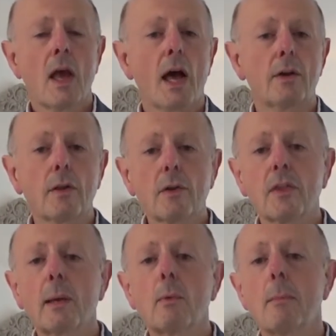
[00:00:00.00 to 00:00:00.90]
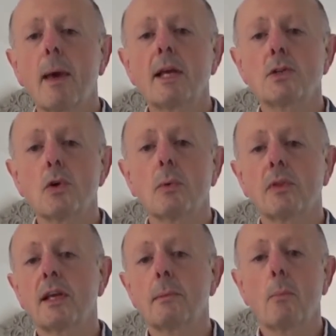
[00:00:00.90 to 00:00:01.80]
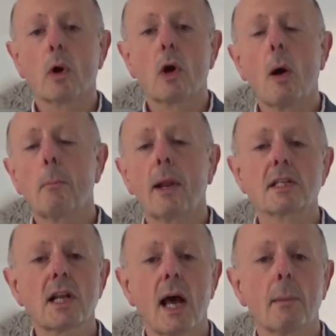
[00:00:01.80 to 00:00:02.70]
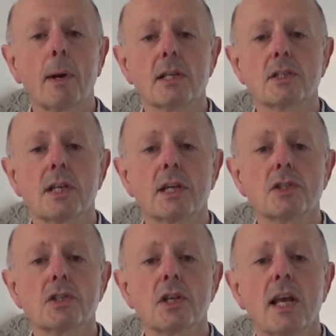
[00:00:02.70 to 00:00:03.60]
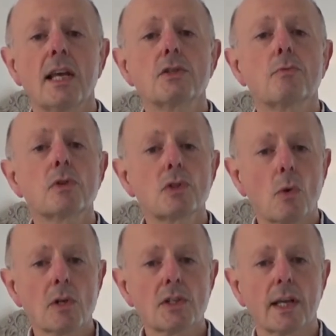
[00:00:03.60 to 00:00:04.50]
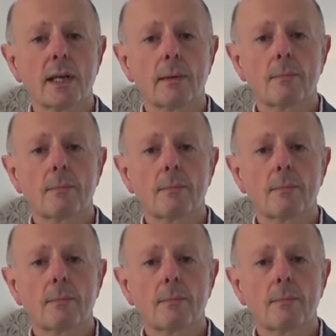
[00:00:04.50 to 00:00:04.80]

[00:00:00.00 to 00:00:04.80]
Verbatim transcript: Another thing we may do with the more complex client presentations is resourcing.